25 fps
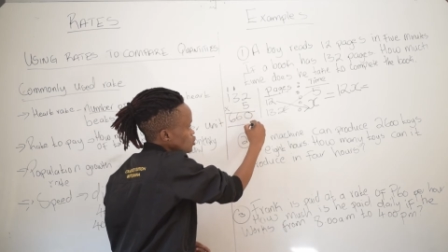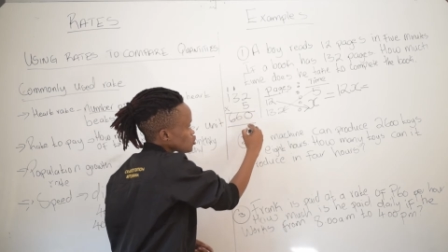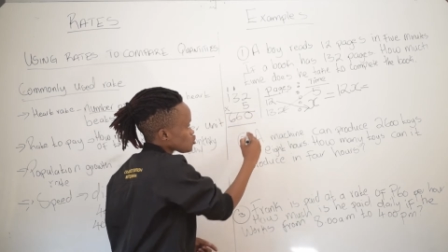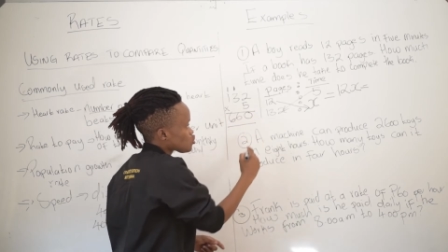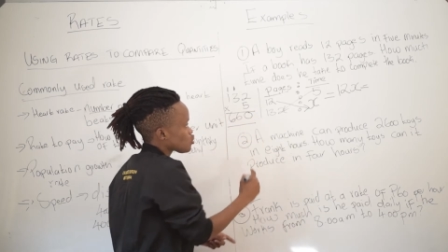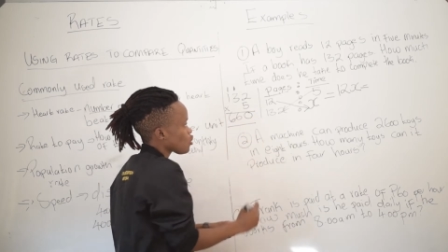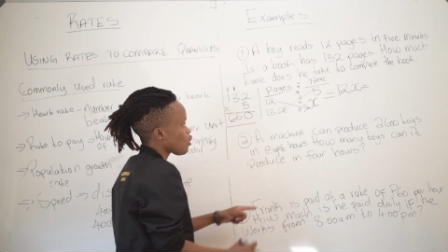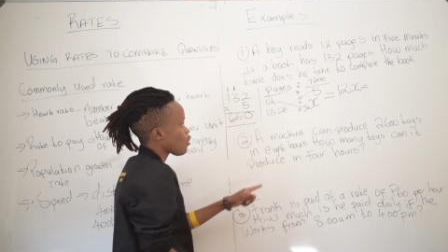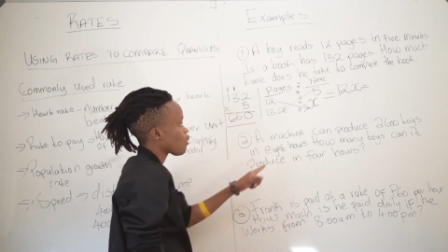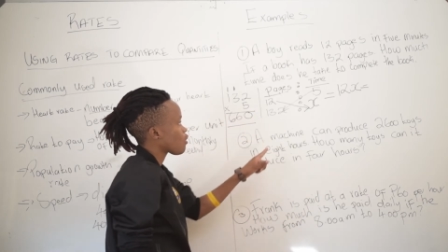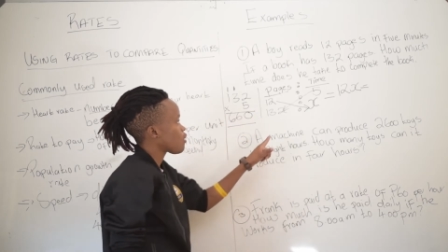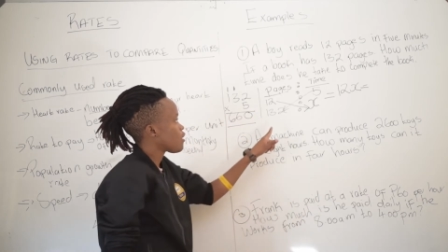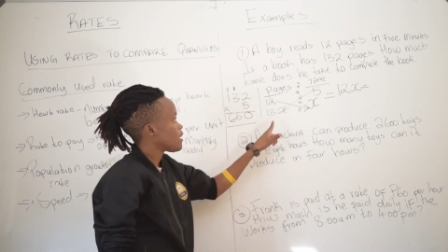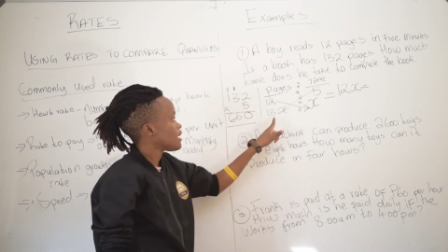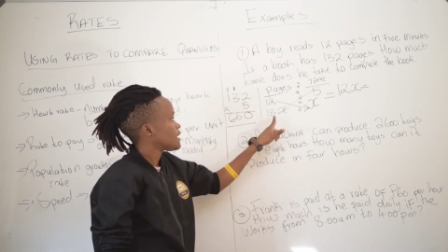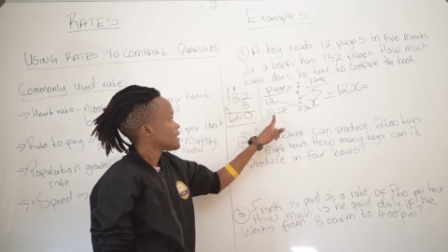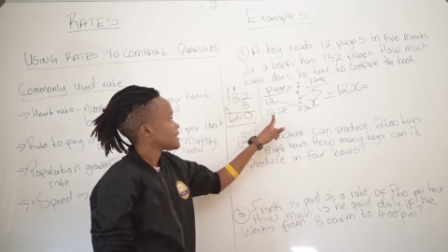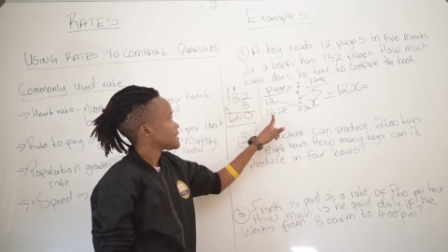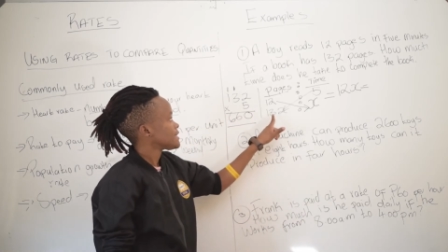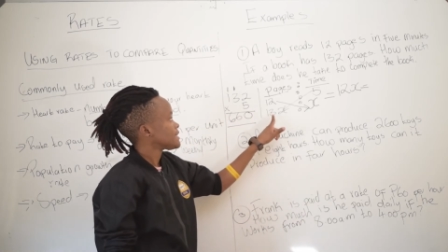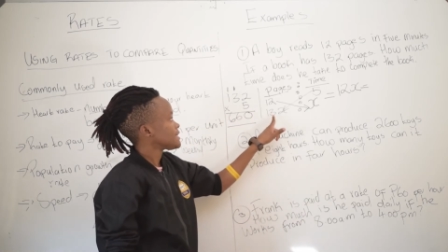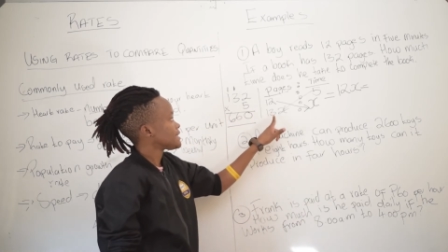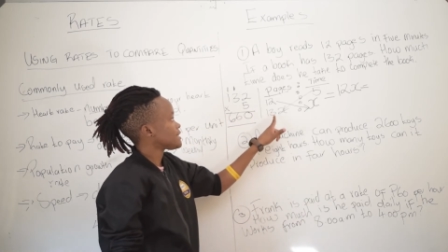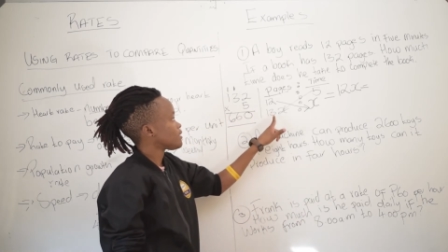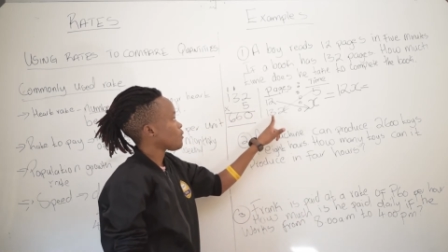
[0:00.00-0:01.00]
So
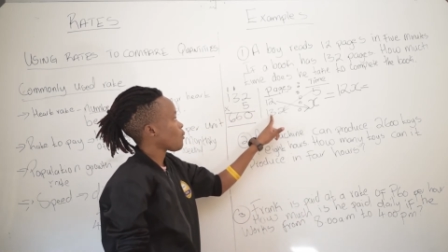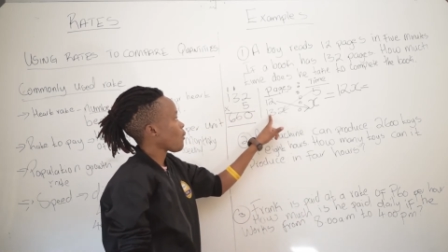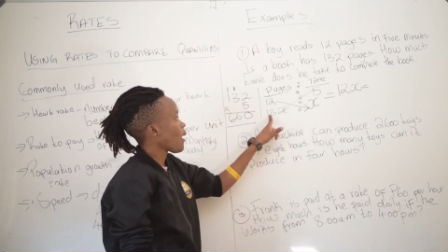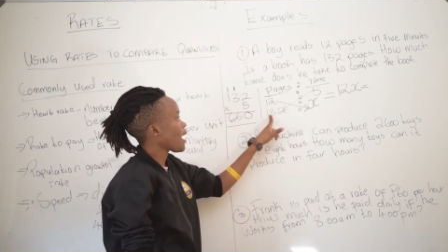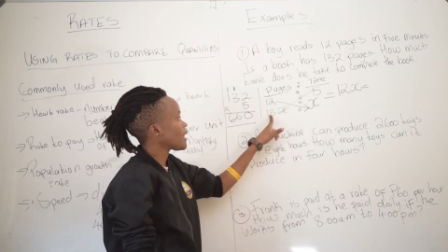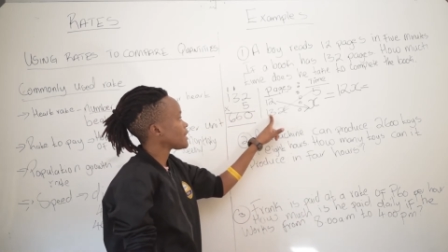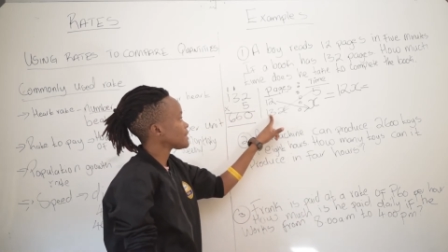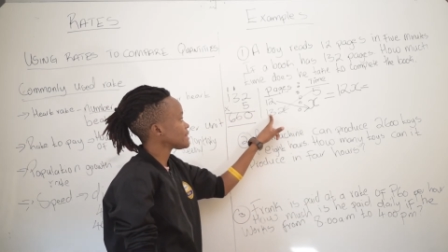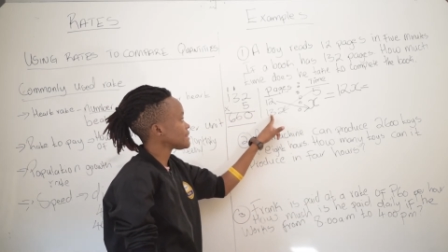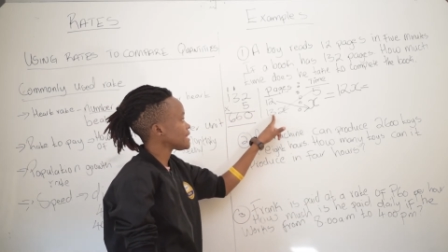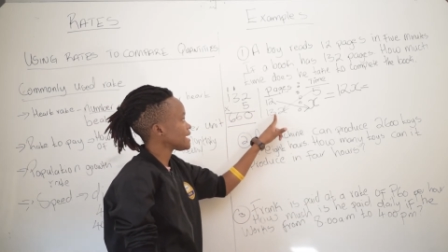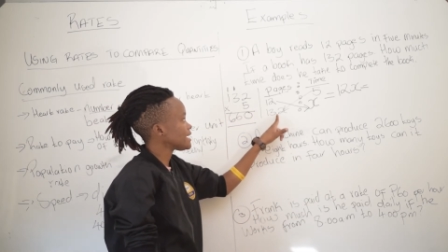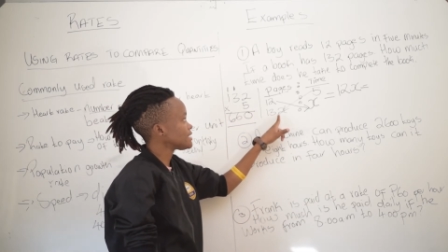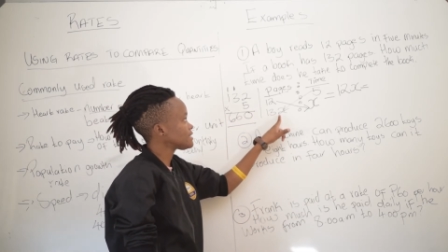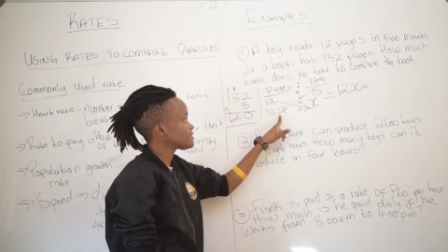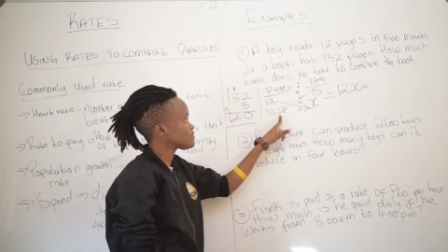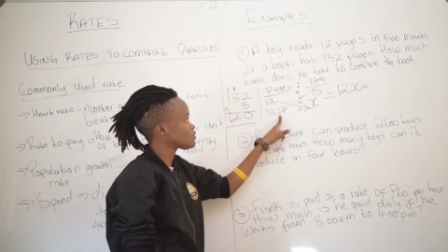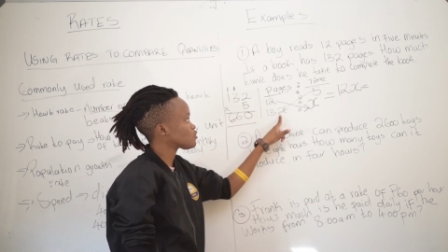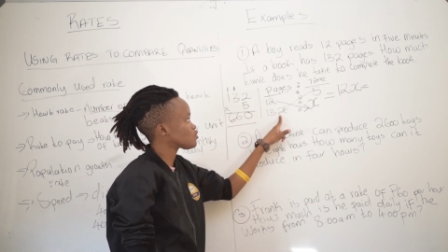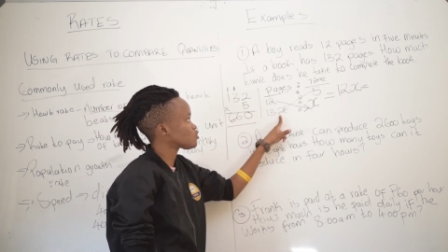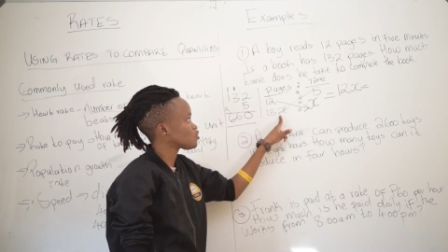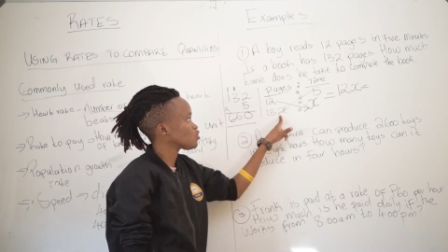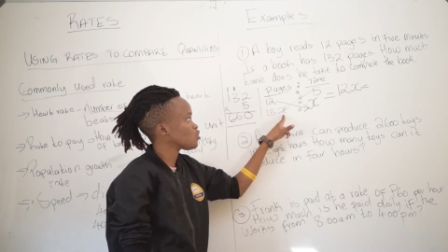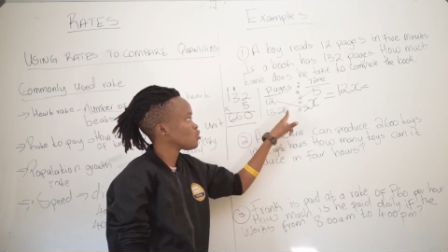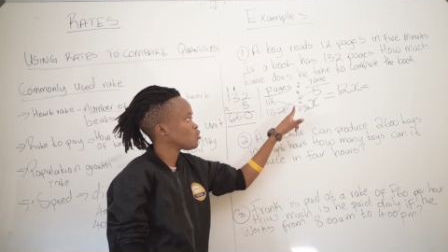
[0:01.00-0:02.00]

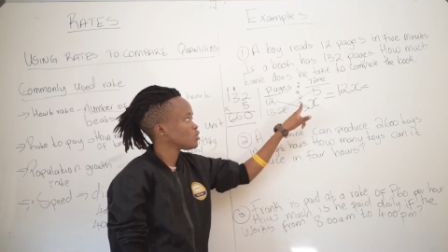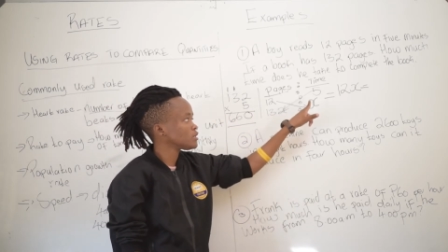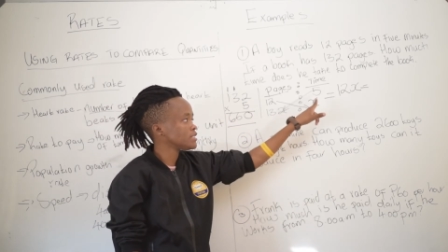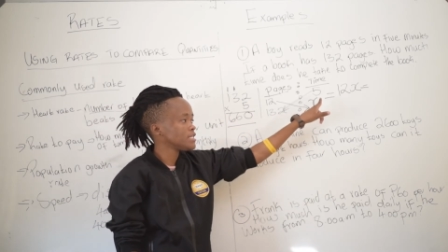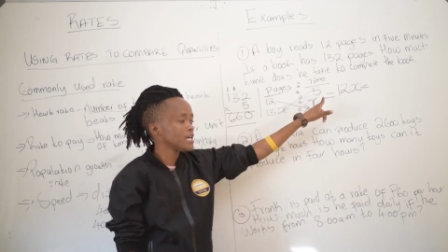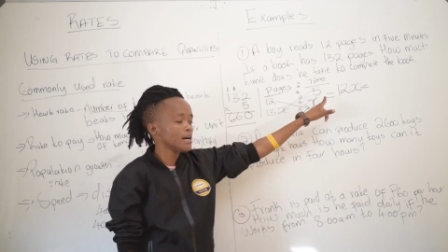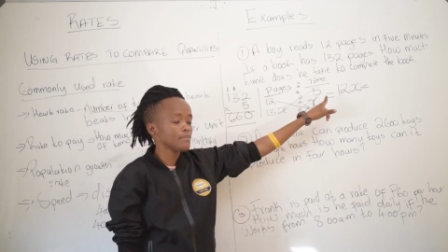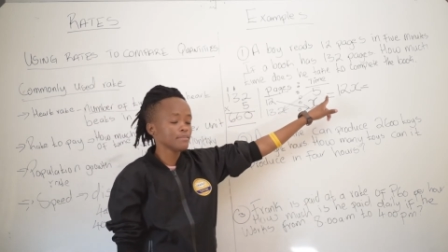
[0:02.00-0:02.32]
132